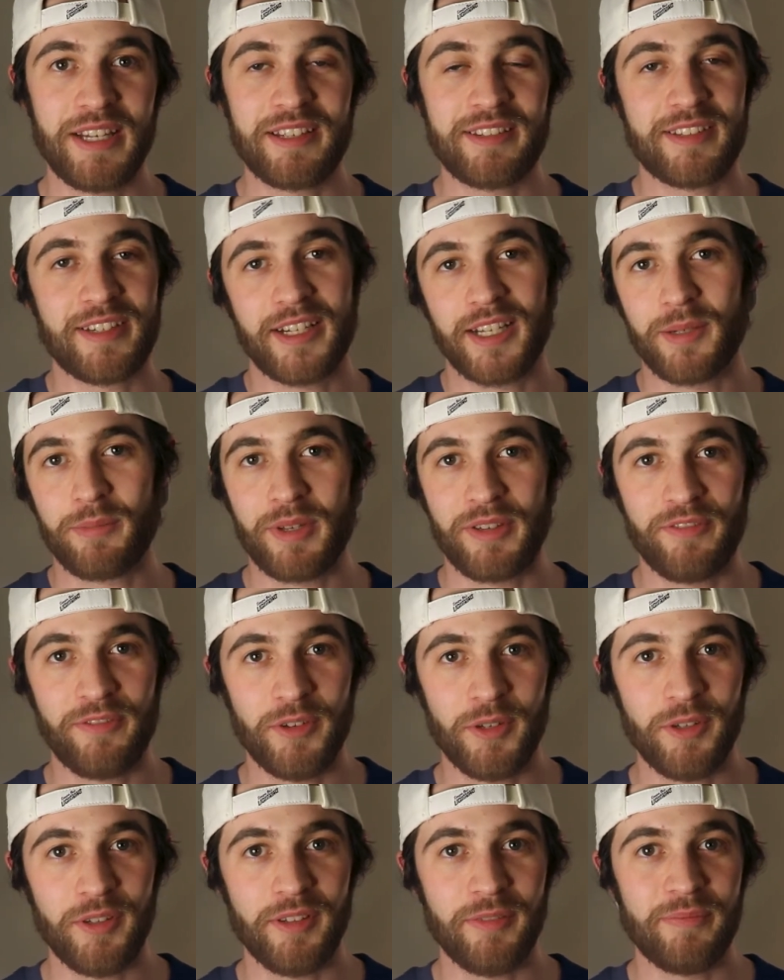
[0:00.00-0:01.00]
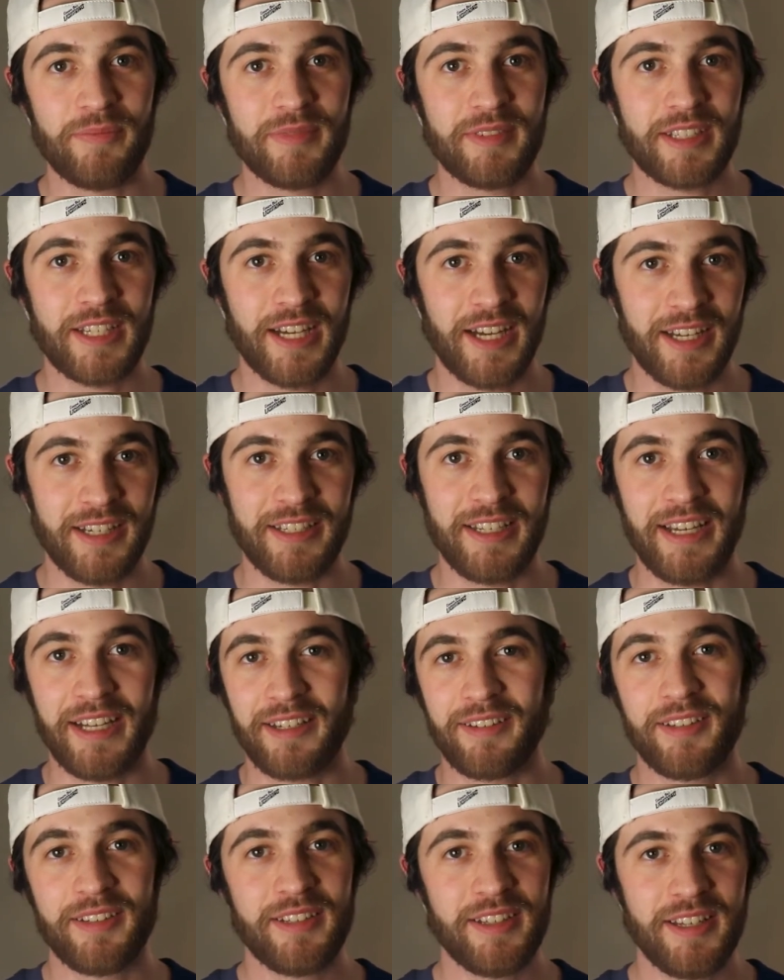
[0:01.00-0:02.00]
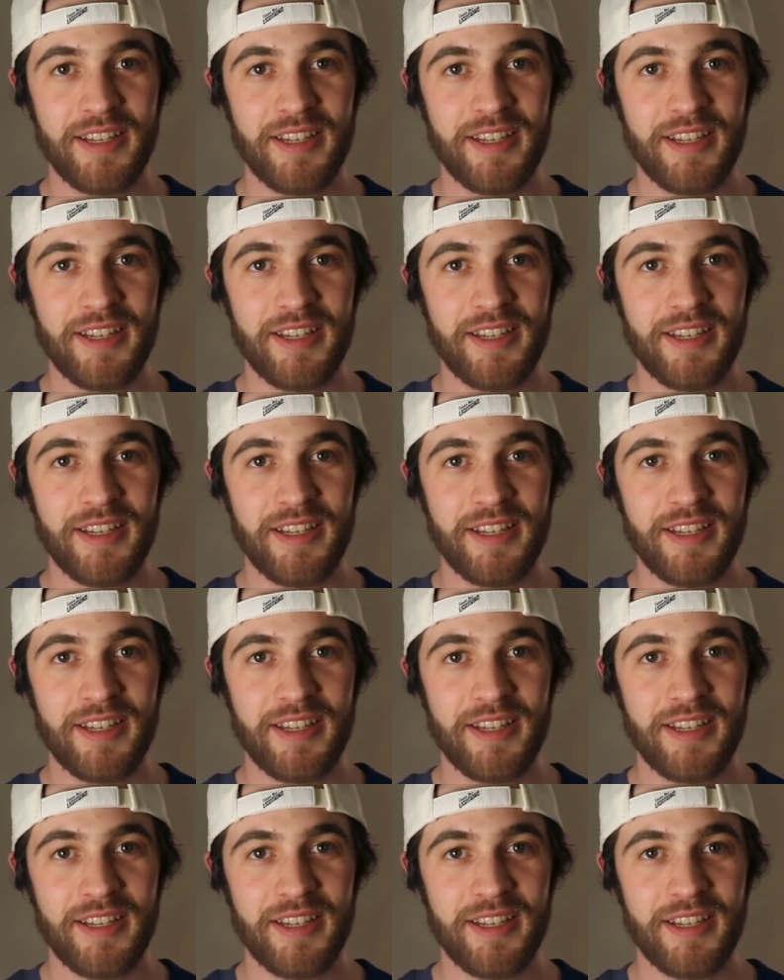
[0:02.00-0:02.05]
It's not going to be full contact.